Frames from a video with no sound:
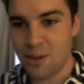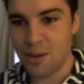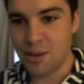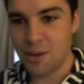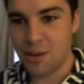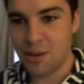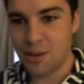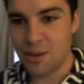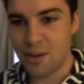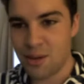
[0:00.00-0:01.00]

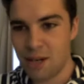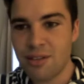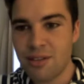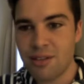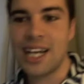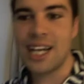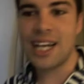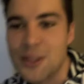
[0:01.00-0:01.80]
Nobody speaks.